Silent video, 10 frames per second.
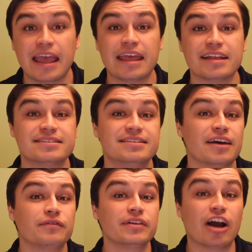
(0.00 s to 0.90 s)
It's
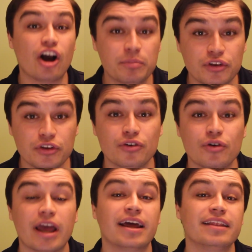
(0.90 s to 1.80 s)
definitely up to
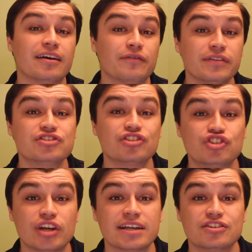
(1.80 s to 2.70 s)
you, and I definitely
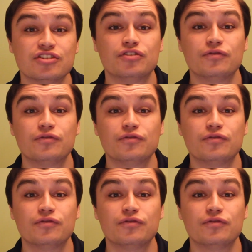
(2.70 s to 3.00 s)
suggest